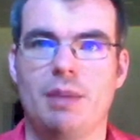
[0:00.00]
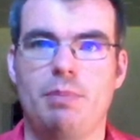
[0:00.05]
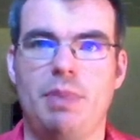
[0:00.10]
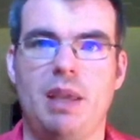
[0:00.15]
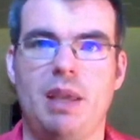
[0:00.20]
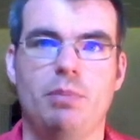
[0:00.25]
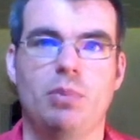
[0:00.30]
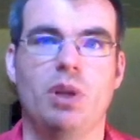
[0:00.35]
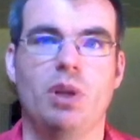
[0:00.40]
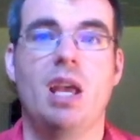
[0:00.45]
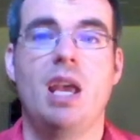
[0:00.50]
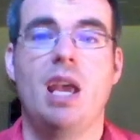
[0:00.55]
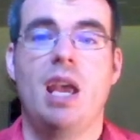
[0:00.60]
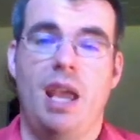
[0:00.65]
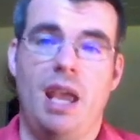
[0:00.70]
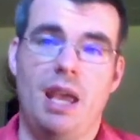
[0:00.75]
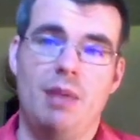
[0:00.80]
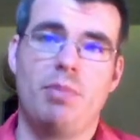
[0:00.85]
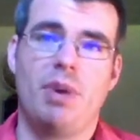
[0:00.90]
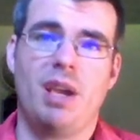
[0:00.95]
people,
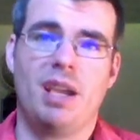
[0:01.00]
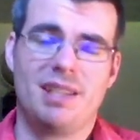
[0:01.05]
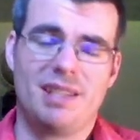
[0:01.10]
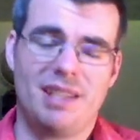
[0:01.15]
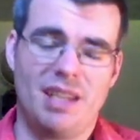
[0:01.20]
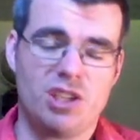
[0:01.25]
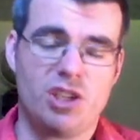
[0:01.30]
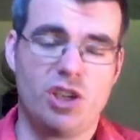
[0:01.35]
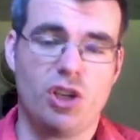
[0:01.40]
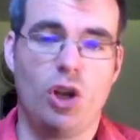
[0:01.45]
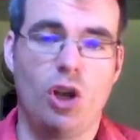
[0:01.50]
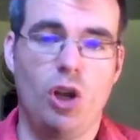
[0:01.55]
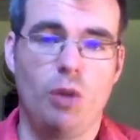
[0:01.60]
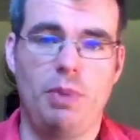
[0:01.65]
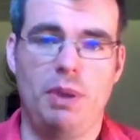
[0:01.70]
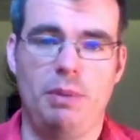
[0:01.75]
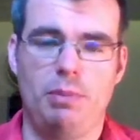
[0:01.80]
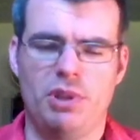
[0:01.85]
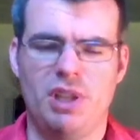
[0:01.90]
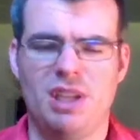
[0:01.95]
and by extension, all
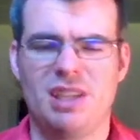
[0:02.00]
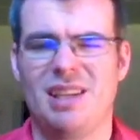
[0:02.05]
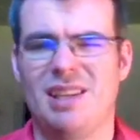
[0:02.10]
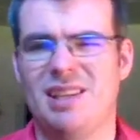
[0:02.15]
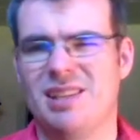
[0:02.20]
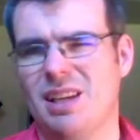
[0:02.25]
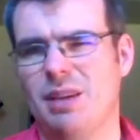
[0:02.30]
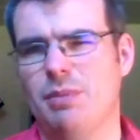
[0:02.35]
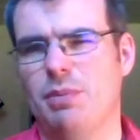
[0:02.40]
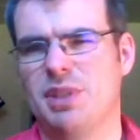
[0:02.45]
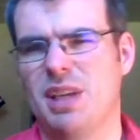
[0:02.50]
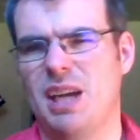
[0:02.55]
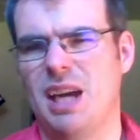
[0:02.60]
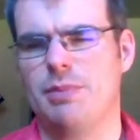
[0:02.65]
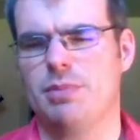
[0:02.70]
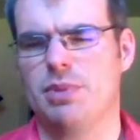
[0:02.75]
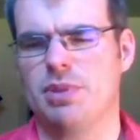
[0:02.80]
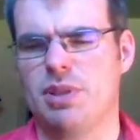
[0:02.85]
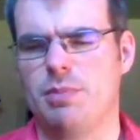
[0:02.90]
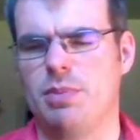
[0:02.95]
people. And they say this a couple
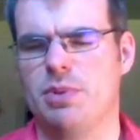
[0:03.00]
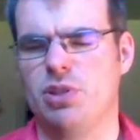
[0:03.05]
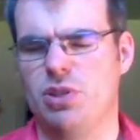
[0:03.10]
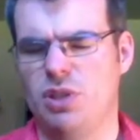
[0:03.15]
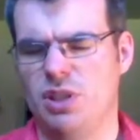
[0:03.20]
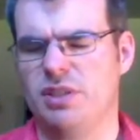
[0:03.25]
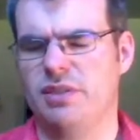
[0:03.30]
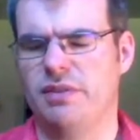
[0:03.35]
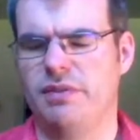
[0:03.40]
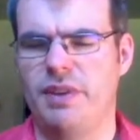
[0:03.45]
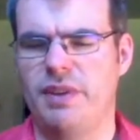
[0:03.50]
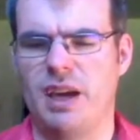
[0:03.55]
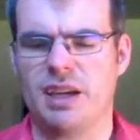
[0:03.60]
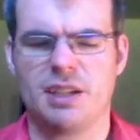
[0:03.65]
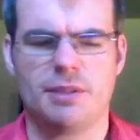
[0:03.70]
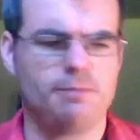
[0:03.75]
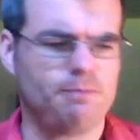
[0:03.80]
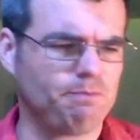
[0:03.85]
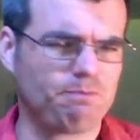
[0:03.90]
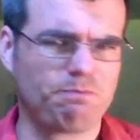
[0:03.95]
times, or something to this
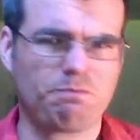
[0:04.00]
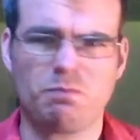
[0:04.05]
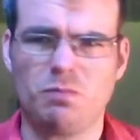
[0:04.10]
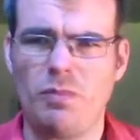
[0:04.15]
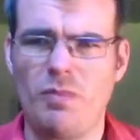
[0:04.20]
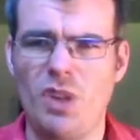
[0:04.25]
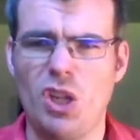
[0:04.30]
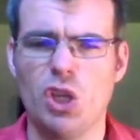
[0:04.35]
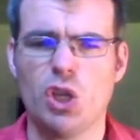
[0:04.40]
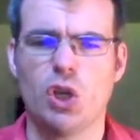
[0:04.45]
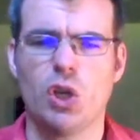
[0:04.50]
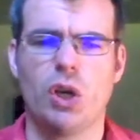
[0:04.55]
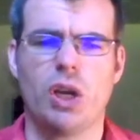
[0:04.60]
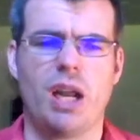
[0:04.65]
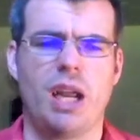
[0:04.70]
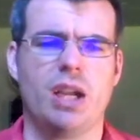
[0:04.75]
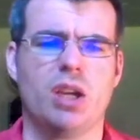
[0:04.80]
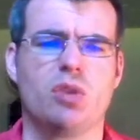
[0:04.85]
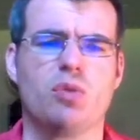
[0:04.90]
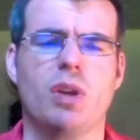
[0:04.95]
effect. Good,
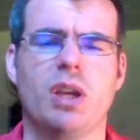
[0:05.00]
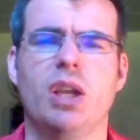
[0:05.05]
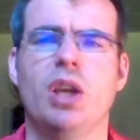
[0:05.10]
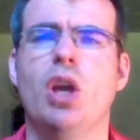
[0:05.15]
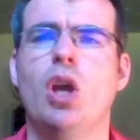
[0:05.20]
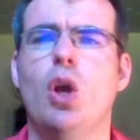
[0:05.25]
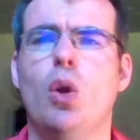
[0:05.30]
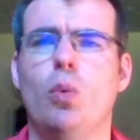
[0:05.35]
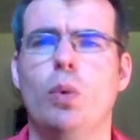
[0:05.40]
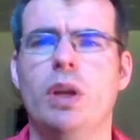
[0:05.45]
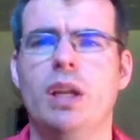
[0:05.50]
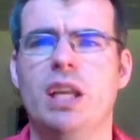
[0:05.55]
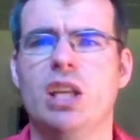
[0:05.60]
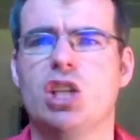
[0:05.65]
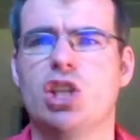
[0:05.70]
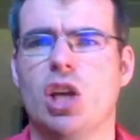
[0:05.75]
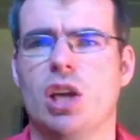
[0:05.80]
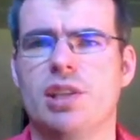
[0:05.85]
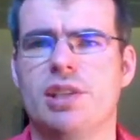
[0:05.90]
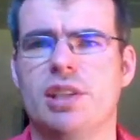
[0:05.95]
I agree. We need
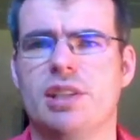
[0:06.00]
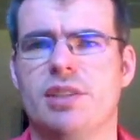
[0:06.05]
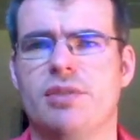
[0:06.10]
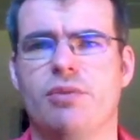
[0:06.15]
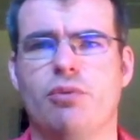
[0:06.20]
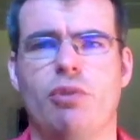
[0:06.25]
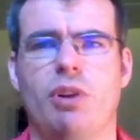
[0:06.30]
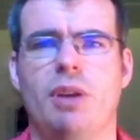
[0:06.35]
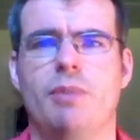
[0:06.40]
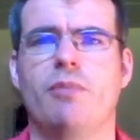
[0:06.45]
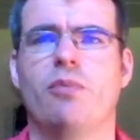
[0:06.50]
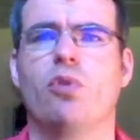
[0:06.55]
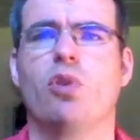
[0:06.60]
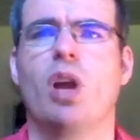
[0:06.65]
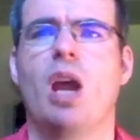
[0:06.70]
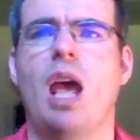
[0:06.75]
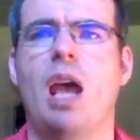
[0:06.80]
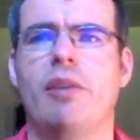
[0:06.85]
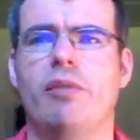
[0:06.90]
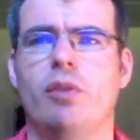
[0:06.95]
justice and freedom
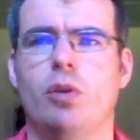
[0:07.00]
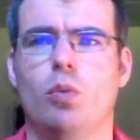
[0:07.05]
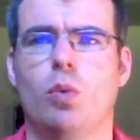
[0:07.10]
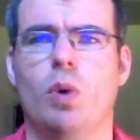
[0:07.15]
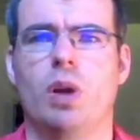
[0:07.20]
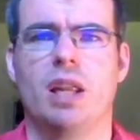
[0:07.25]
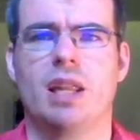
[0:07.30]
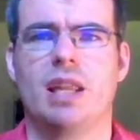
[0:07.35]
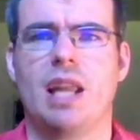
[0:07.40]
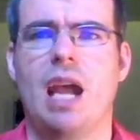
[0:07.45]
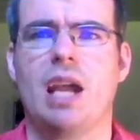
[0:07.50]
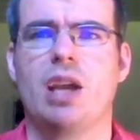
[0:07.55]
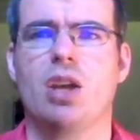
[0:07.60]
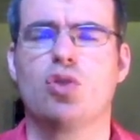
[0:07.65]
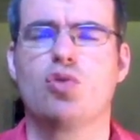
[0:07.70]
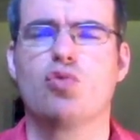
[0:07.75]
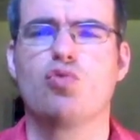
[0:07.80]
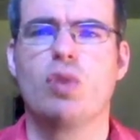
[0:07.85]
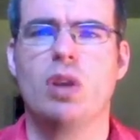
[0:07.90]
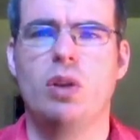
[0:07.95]
for everyone, and I
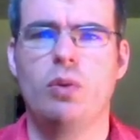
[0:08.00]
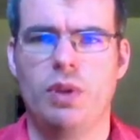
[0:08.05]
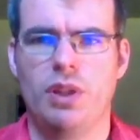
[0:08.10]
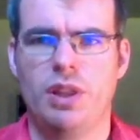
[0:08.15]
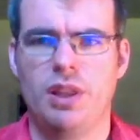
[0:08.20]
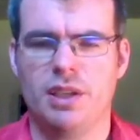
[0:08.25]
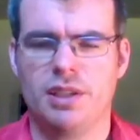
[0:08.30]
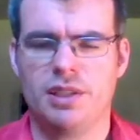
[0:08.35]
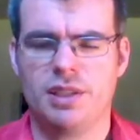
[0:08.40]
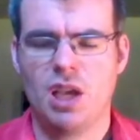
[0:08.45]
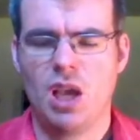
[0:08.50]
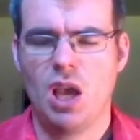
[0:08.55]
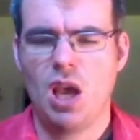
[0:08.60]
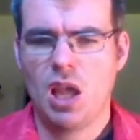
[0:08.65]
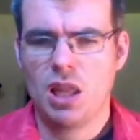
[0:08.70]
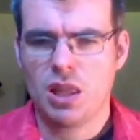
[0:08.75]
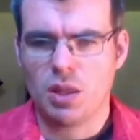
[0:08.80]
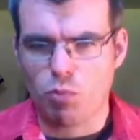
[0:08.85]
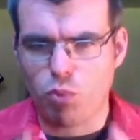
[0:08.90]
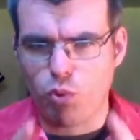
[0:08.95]
agree with this.
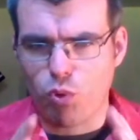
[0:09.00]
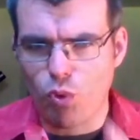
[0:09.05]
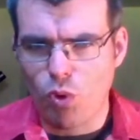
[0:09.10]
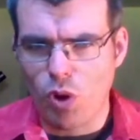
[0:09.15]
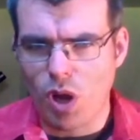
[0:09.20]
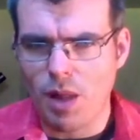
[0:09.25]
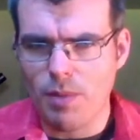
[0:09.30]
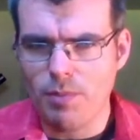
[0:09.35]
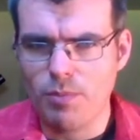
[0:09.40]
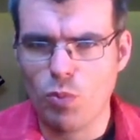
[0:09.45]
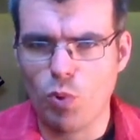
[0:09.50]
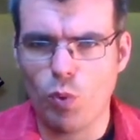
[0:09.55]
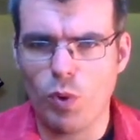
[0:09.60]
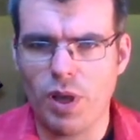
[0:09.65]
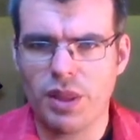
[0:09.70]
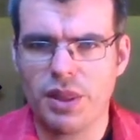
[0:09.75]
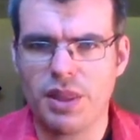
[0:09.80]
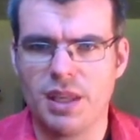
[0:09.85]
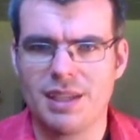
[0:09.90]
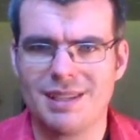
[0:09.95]
The problem
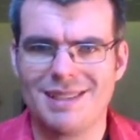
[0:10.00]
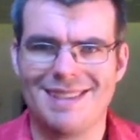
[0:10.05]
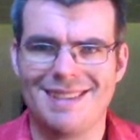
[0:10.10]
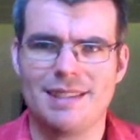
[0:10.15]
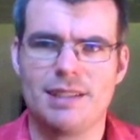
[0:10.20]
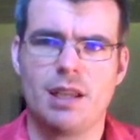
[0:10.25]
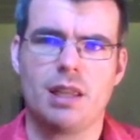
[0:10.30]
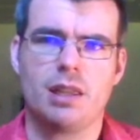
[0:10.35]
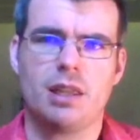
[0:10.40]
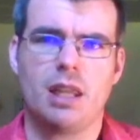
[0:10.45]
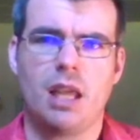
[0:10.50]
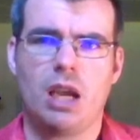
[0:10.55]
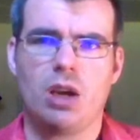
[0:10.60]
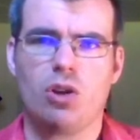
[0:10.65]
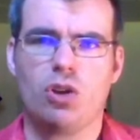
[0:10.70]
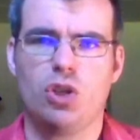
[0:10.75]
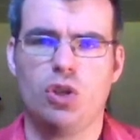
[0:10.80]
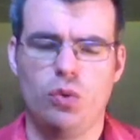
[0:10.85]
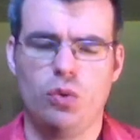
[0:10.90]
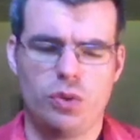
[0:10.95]
with this is that they are
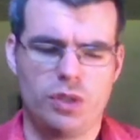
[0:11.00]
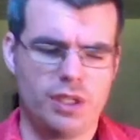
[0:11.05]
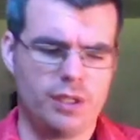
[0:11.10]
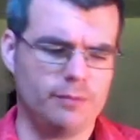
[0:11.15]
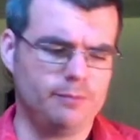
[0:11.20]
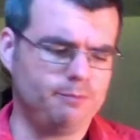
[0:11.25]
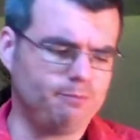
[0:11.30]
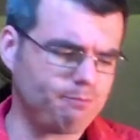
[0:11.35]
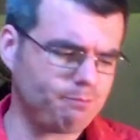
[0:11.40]
using